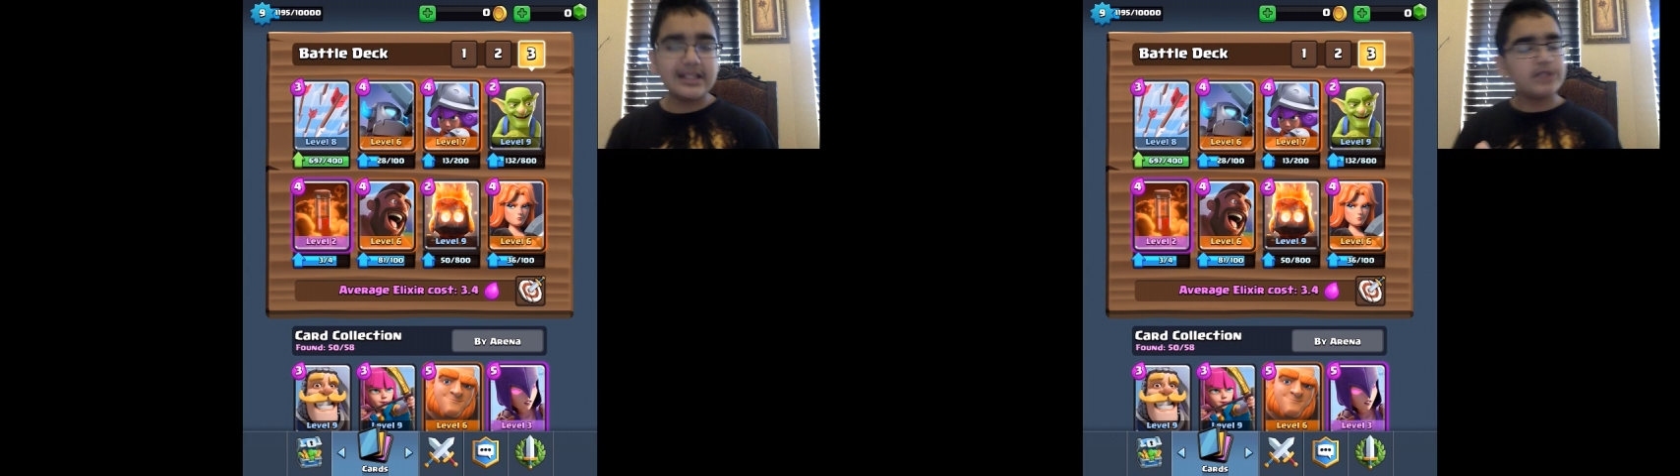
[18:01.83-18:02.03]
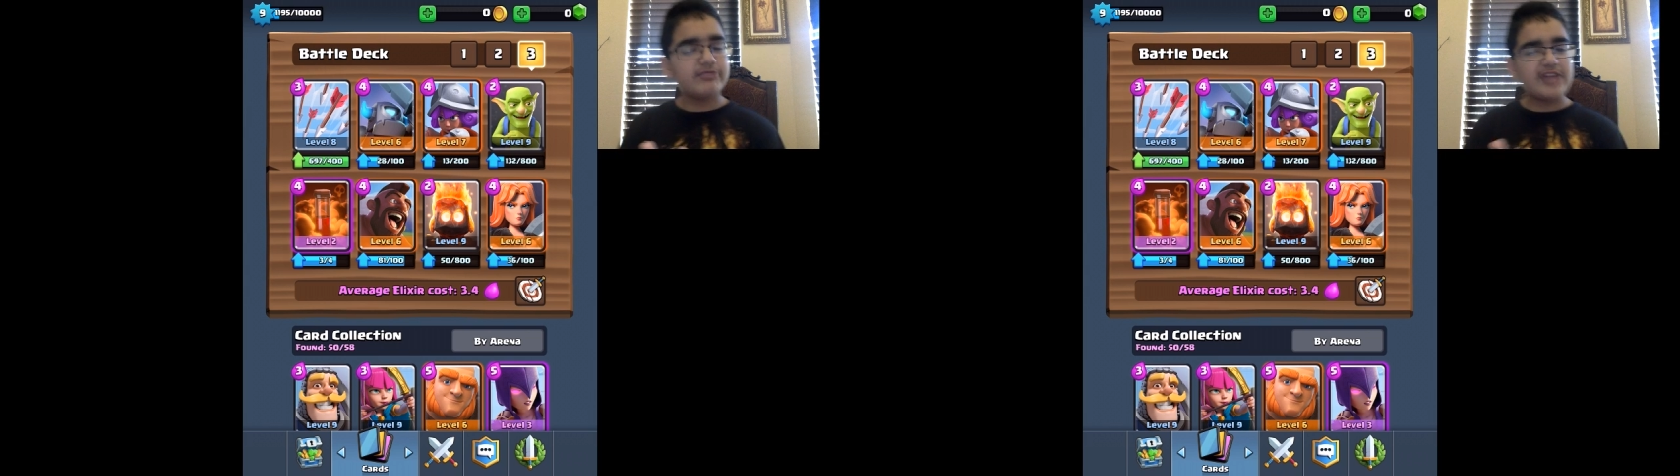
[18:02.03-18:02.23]

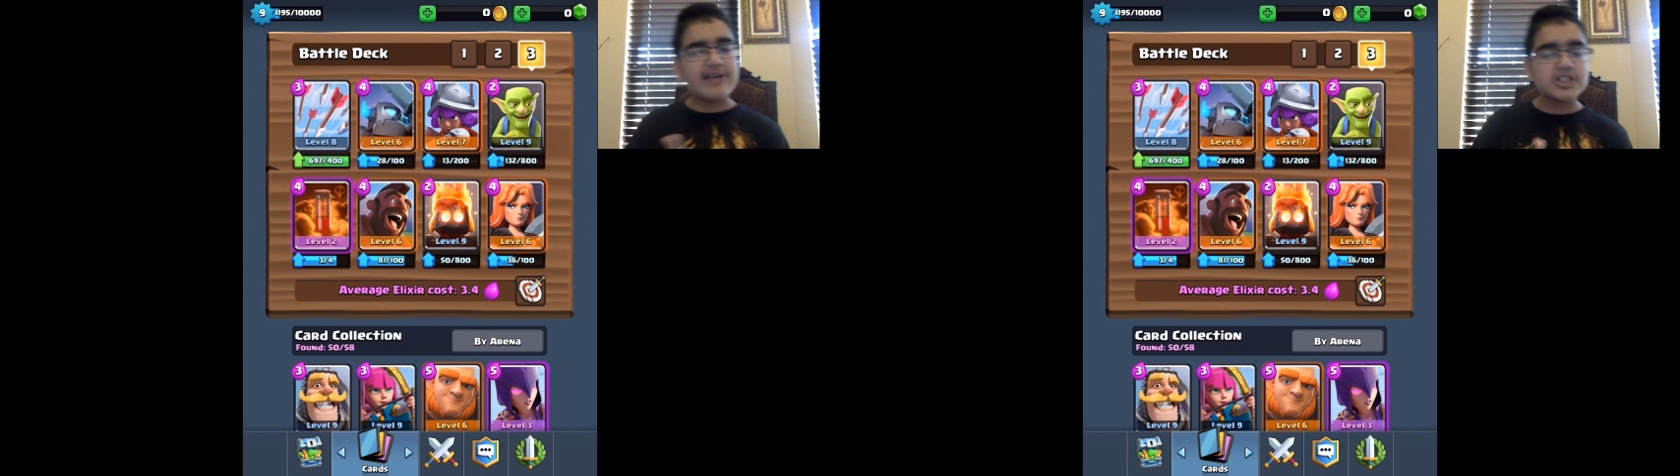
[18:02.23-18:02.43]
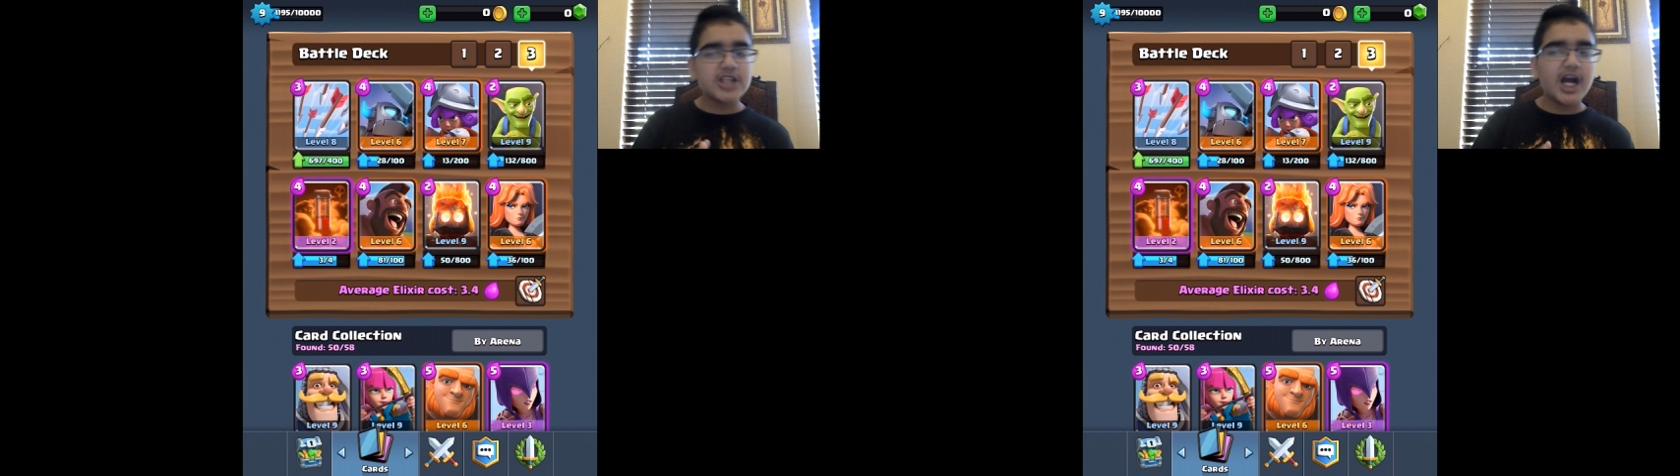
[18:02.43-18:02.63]
if you
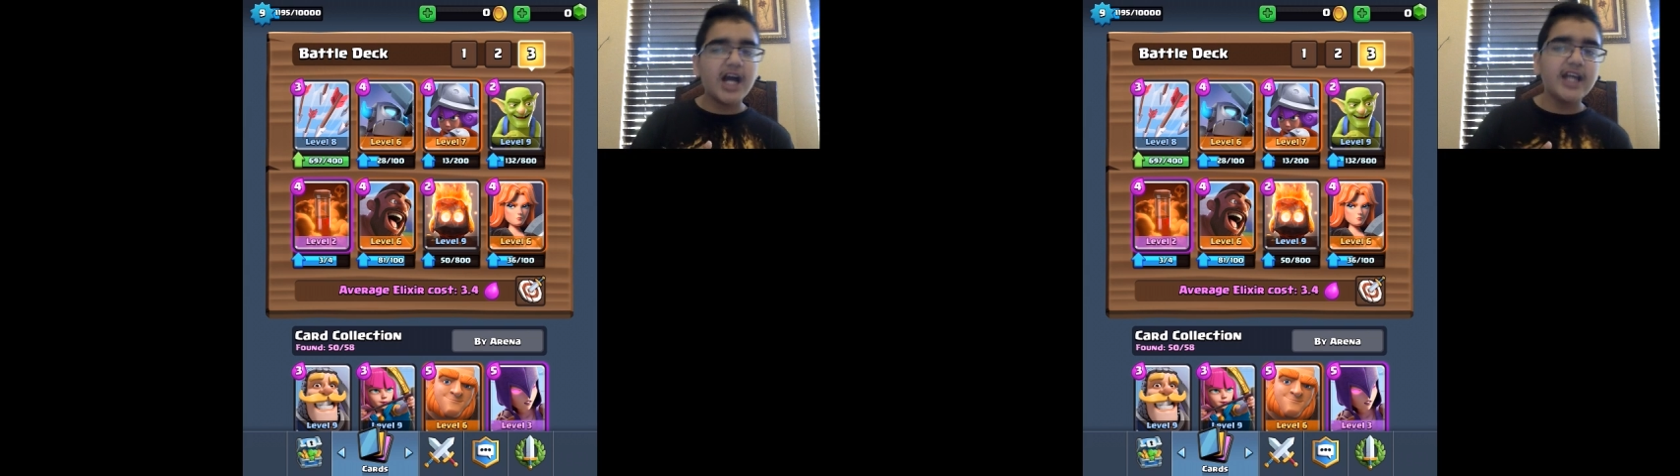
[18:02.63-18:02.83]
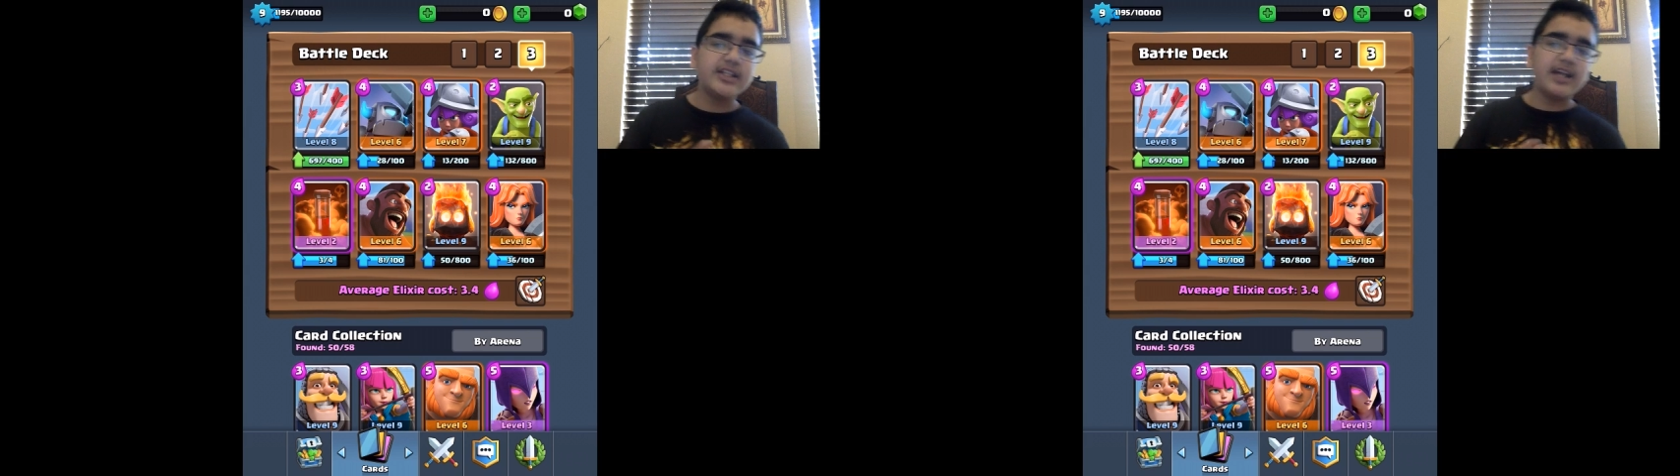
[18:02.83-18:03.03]
have a
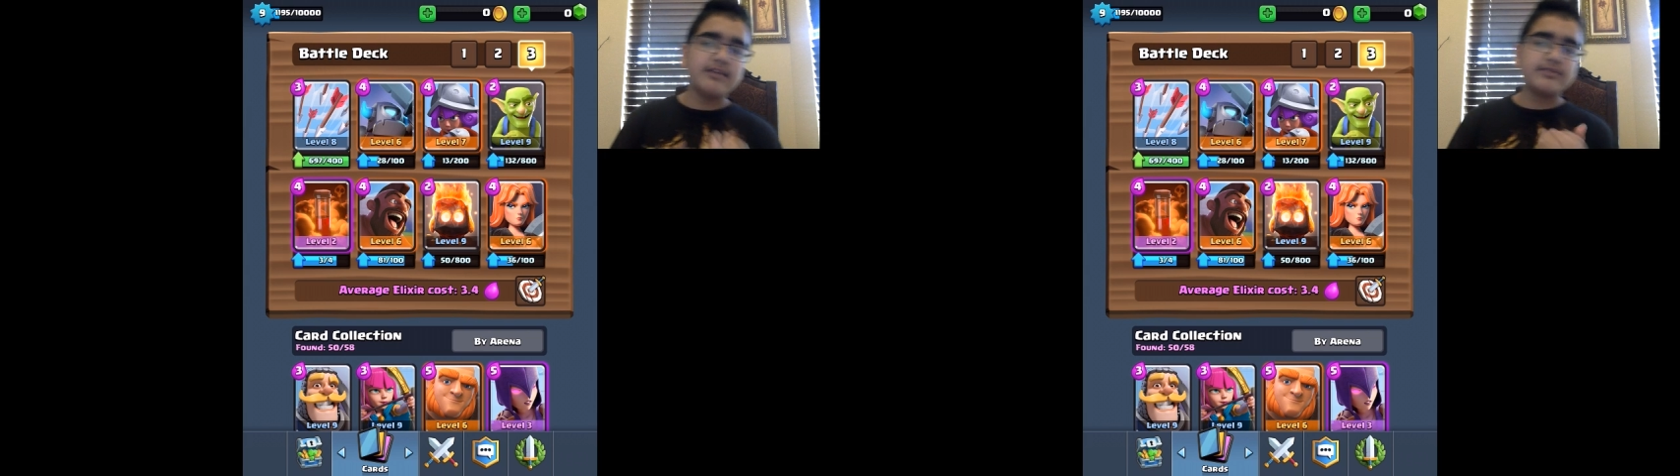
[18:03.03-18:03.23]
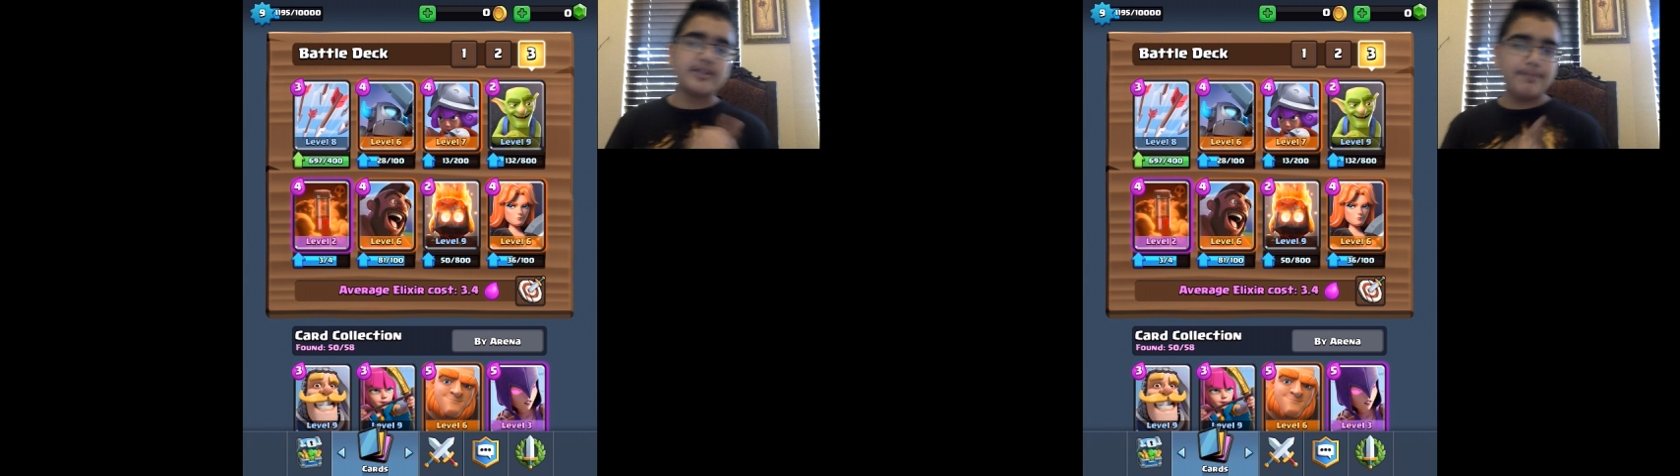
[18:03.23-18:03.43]
giant, you
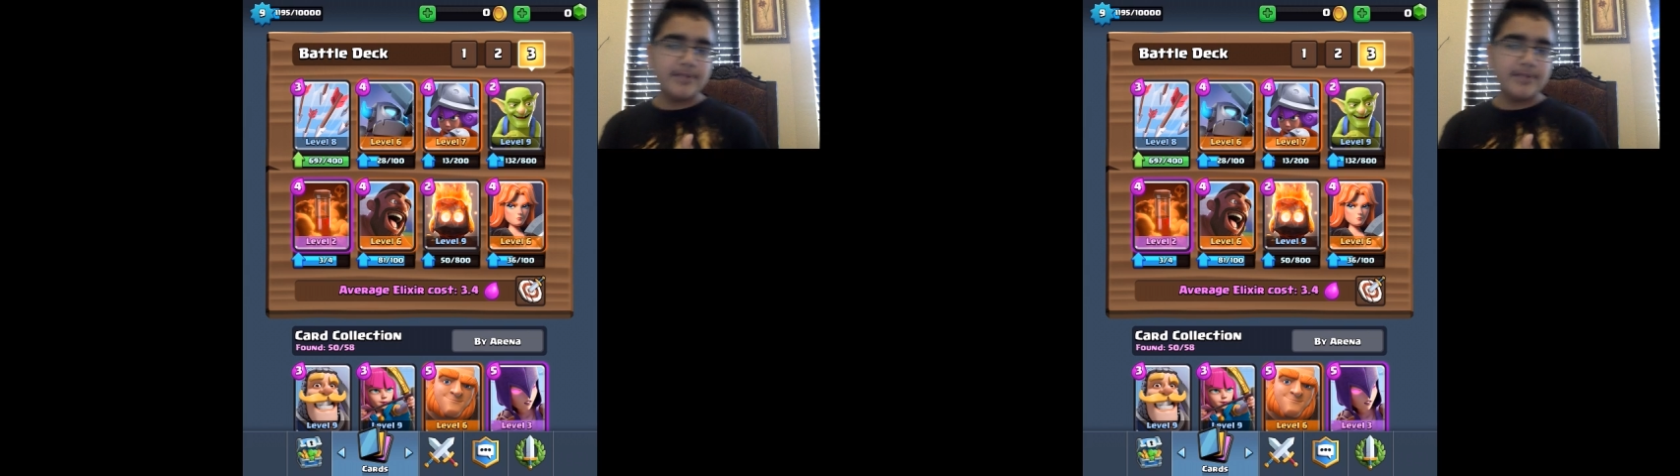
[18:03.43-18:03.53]
have the